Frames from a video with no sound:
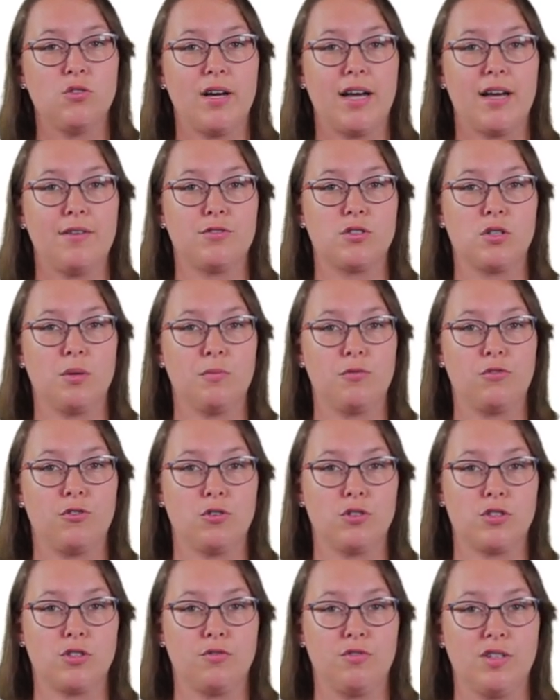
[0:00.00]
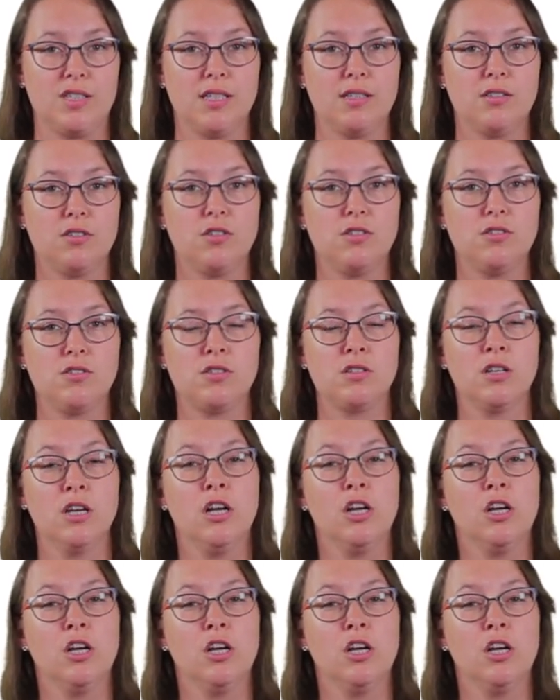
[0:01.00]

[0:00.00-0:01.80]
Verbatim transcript: you have some first visitors.